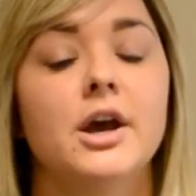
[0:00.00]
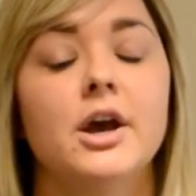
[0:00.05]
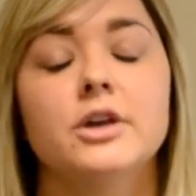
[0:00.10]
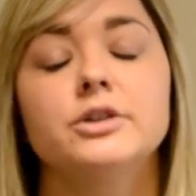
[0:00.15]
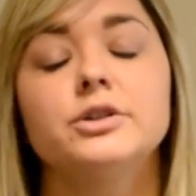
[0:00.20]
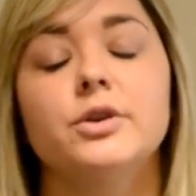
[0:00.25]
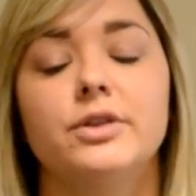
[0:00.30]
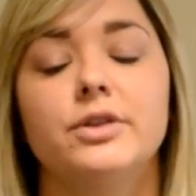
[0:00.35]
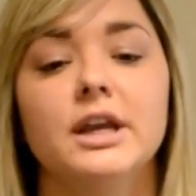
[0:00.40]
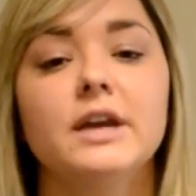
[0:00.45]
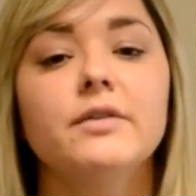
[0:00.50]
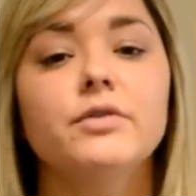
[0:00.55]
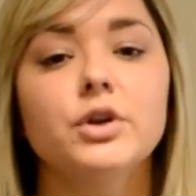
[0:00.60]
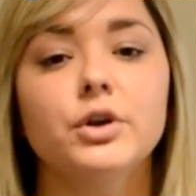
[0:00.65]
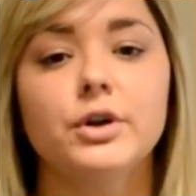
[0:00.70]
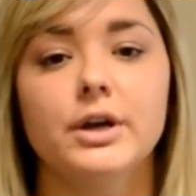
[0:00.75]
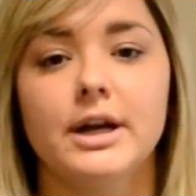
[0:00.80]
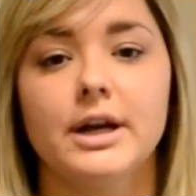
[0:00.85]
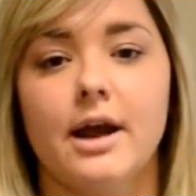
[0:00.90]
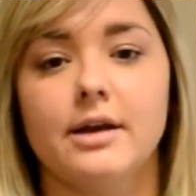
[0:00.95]
So think of the
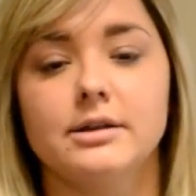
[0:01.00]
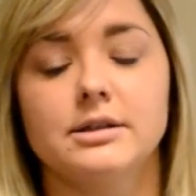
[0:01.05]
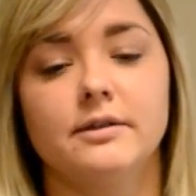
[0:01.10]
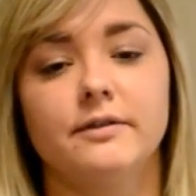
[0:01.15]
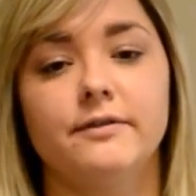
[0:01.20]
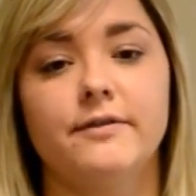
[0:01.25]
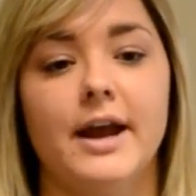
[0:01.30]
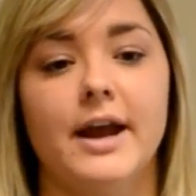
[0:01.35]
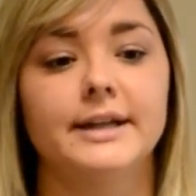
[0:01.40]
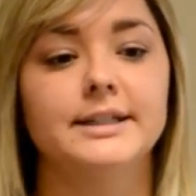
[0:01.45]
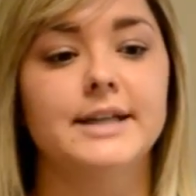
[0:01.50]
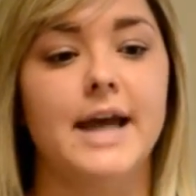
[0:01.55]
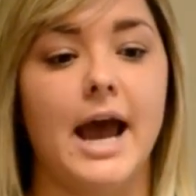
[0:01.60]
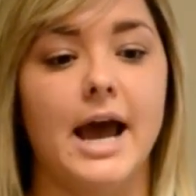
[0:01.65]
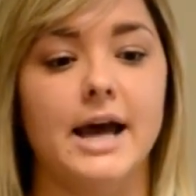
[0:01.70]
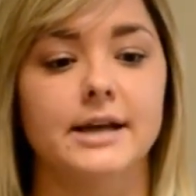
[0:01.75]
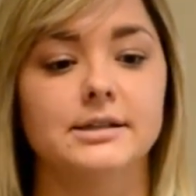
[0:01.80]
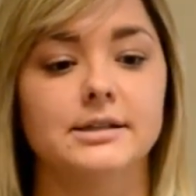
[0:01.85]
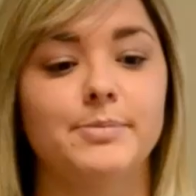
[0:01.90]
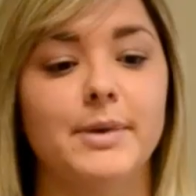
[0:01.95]
greenhouse effect
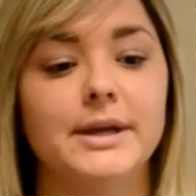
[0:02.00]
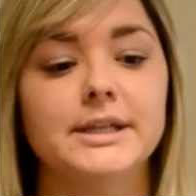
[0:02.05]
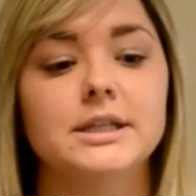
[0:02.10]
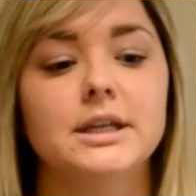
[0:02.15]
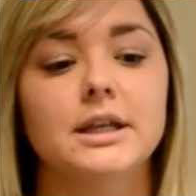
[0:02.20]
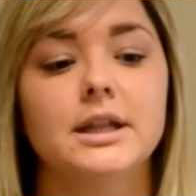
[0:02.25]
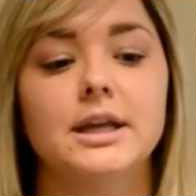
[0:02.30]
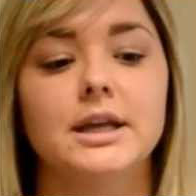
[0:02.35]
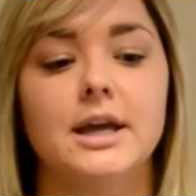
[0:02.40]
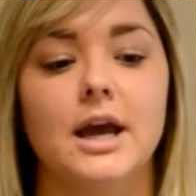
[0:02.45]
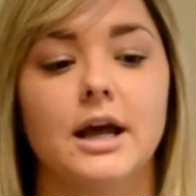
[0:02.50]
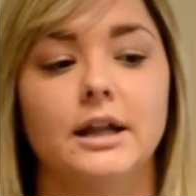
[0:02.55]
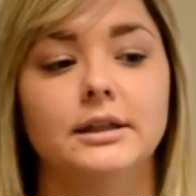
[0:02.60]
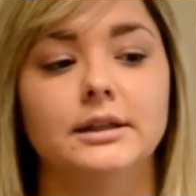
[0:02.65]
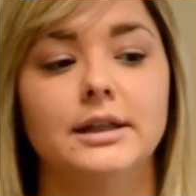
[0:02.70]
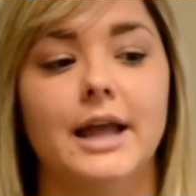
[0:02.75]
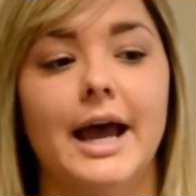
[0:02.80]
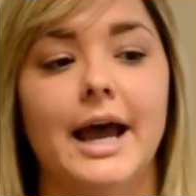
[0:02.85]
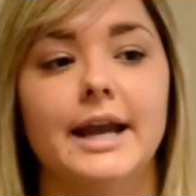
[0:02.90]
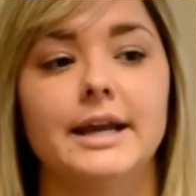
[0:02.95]
as basically a
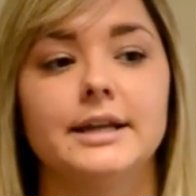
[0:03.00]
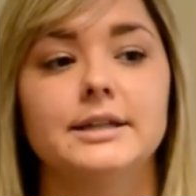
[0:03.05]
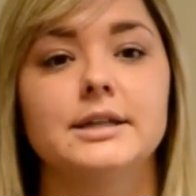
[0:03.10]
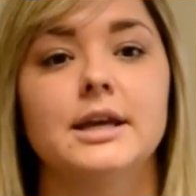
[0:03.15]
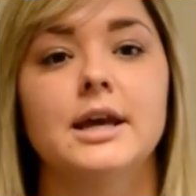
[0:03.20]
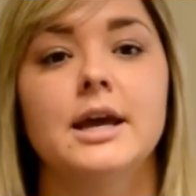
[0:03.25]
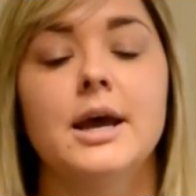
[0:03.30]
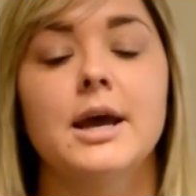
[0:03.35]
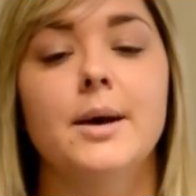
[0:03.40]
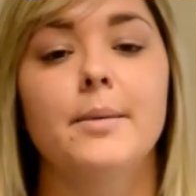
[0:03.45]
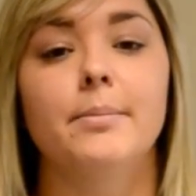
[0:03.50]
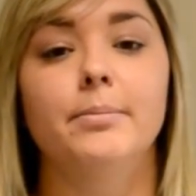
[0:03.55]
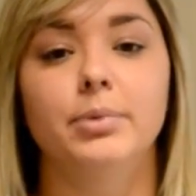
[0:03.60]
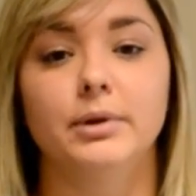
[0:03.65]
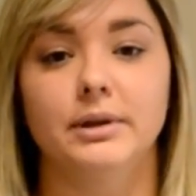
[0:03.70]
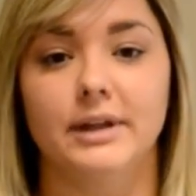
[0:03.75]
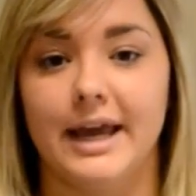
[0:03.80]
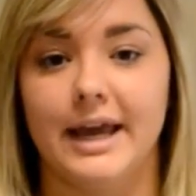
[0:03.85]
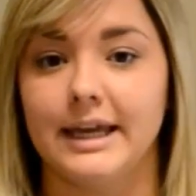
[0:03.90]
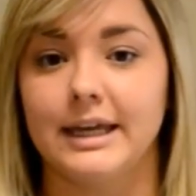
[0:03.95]
light
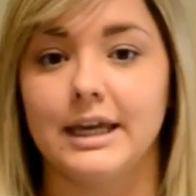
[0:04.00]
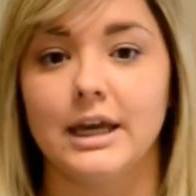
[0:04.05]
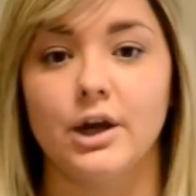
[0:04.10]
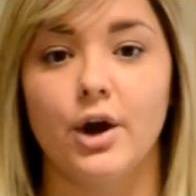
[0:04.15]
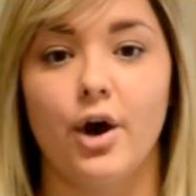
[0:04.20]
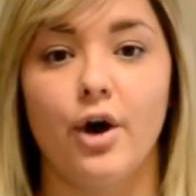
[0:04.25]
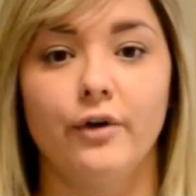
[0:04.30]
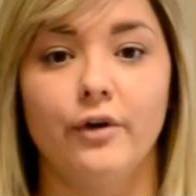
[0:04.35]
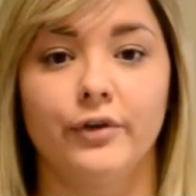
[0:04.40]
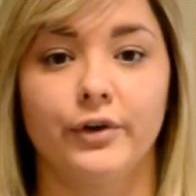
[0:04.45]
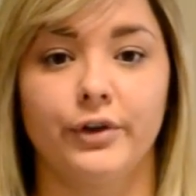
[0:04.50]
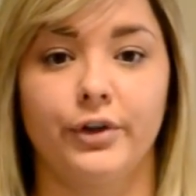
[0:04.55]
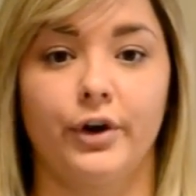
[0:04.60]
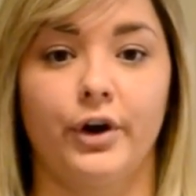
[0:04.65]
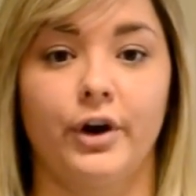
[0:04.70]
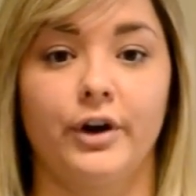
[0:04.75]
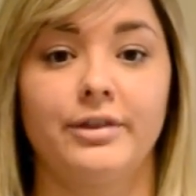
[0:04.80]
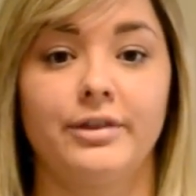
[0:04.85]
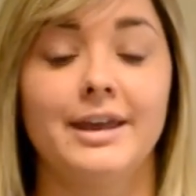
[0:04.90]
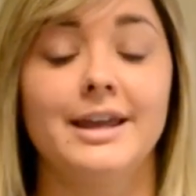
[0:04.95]
blanket over the
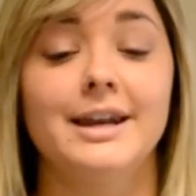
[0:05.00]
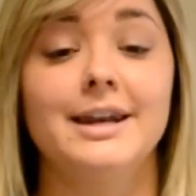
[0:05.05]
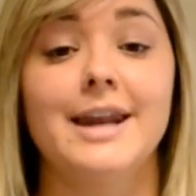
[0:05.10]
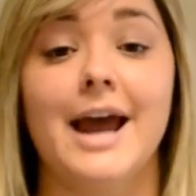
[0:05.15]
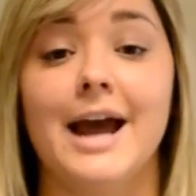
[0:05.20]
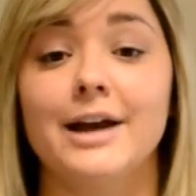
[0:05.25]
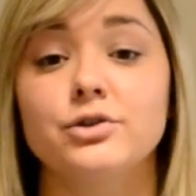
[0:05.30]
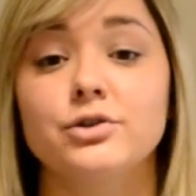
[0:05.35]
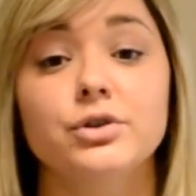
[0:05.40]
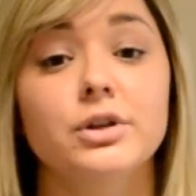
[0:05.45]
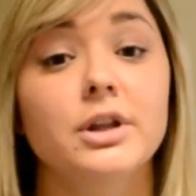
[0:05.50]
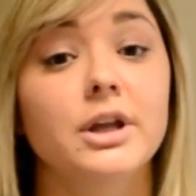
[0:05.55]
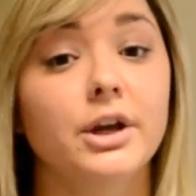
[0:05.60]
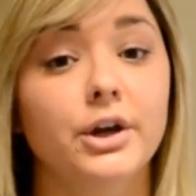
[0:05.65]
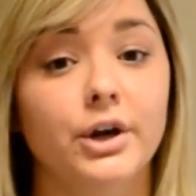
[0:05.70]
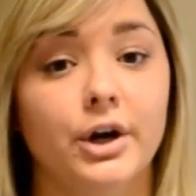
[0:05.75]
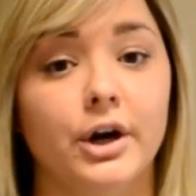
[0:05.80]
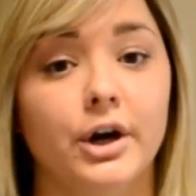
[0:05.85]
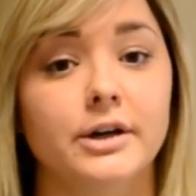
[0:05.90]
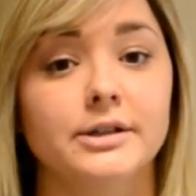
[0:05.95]
Earth. It naturally
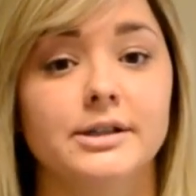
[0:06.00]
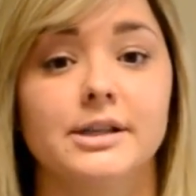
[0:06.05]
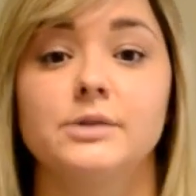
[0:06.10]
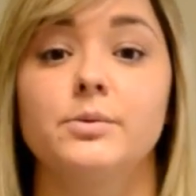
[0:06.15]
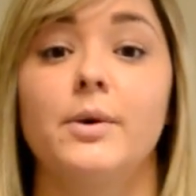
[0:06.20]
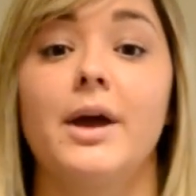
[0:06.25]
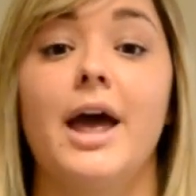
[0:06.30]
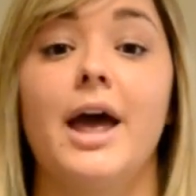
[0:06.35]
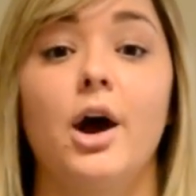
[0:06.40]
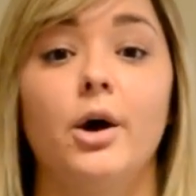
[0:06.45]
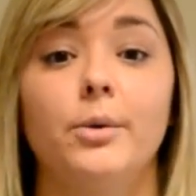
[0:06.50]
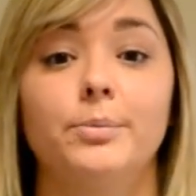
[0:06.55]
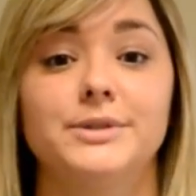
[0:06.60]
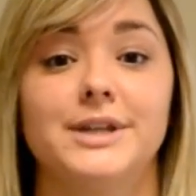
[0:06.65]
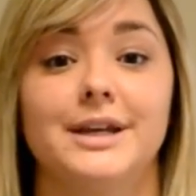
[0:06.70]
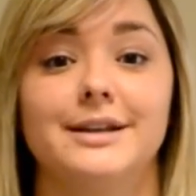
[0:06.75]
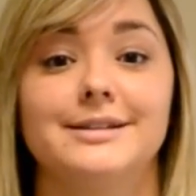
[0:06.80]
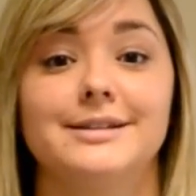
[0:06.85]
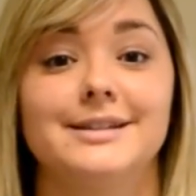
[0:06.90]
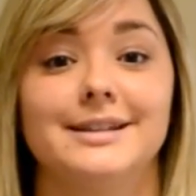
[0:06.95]
occurs. It is what helps
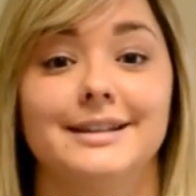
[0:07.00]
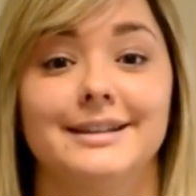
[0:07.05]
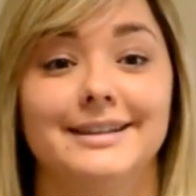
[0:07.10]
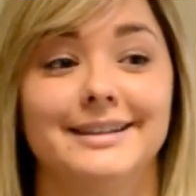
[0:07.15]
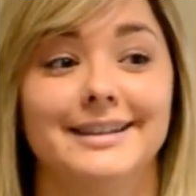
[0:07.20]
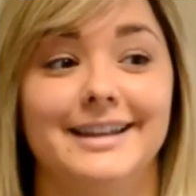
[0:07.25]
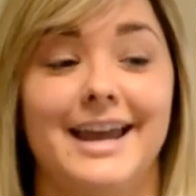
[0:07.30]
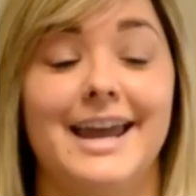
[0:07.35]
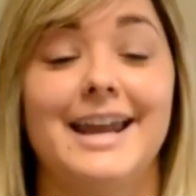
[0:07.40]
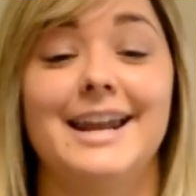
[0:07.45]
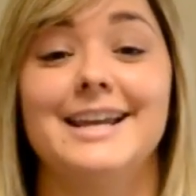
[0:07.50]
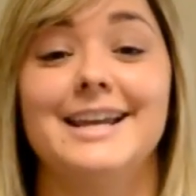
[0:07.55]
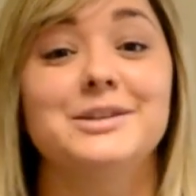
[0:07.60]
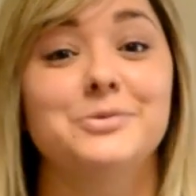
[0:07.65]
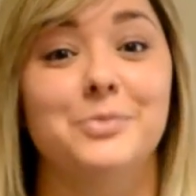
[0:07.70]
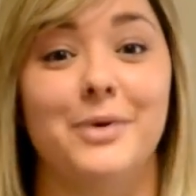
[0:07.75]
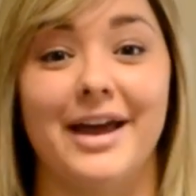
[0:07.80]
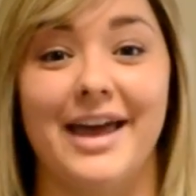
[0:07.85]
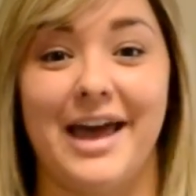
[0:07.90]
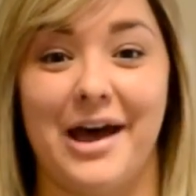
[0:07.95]

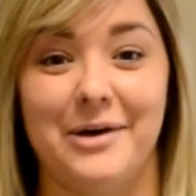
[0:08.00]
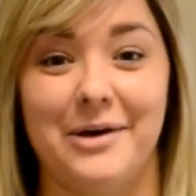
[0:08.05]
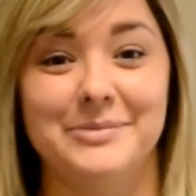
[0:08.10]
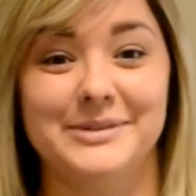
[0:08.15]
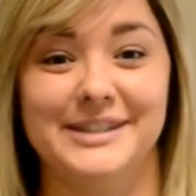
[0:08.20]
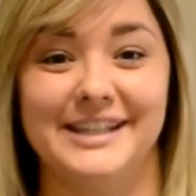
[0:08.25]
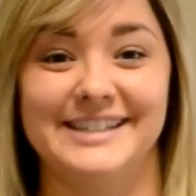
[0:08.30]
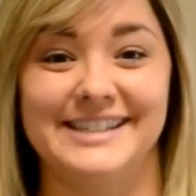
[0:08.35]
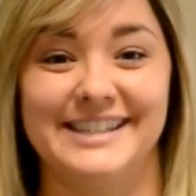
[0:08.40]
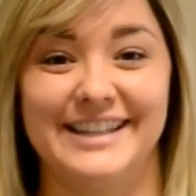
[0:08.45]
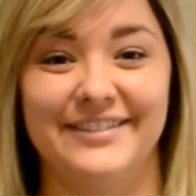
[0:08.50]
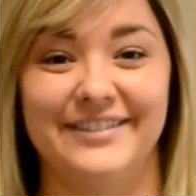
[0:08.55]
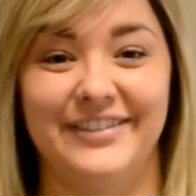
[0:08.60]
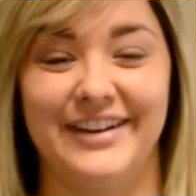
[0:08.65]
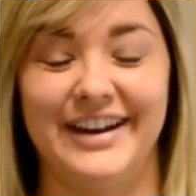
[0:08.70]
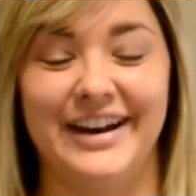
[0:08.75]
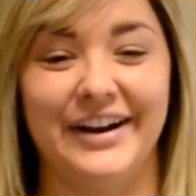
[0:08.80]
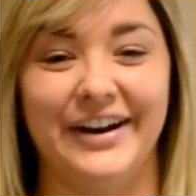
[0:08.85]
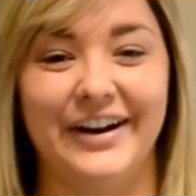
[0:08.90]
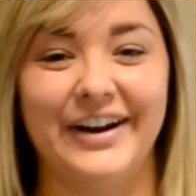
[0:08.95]
us live
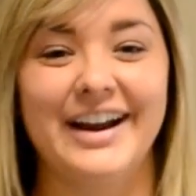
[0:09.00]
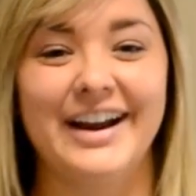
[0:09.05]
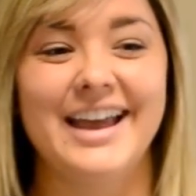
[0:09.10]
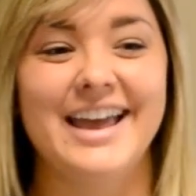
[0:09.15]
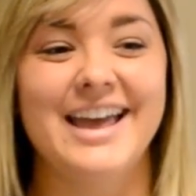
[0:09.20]
here.